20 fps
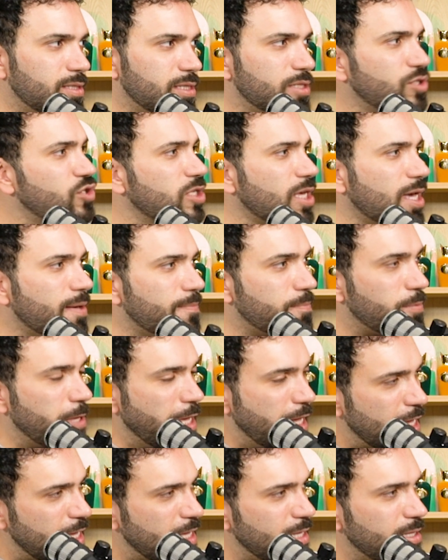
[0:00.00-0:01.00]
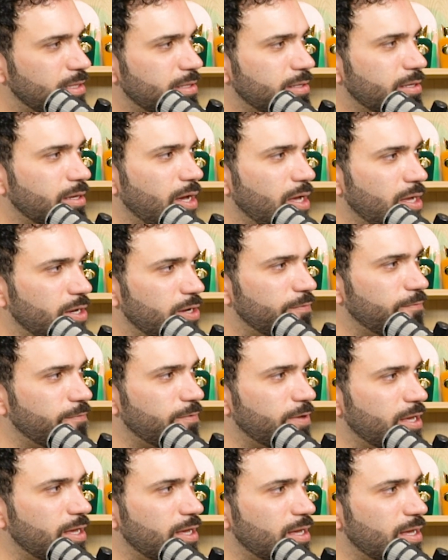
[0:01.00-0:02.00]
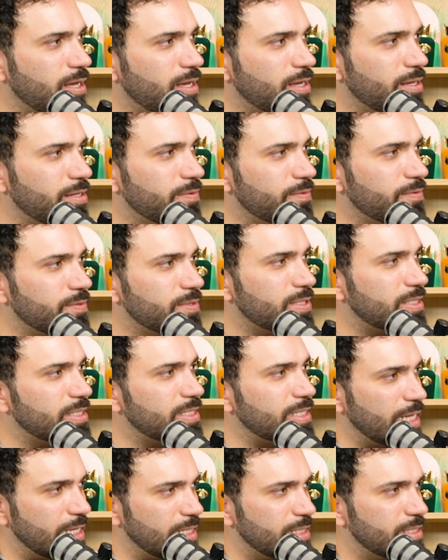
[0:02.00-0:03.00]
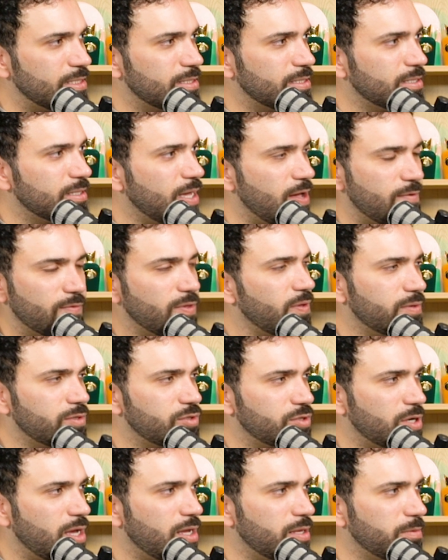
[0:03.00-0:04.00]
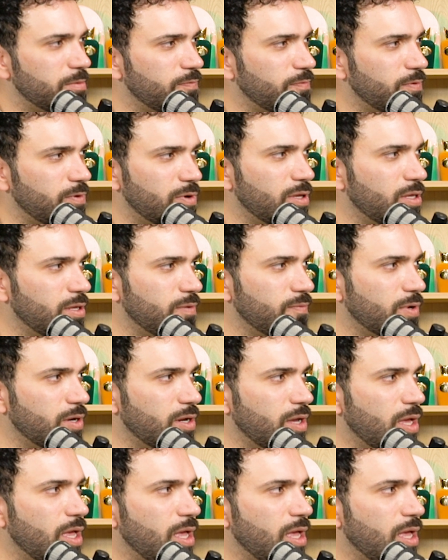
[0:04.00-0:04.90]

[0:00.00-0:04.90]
This champagne kind of scent, I've never tried it before anywhere.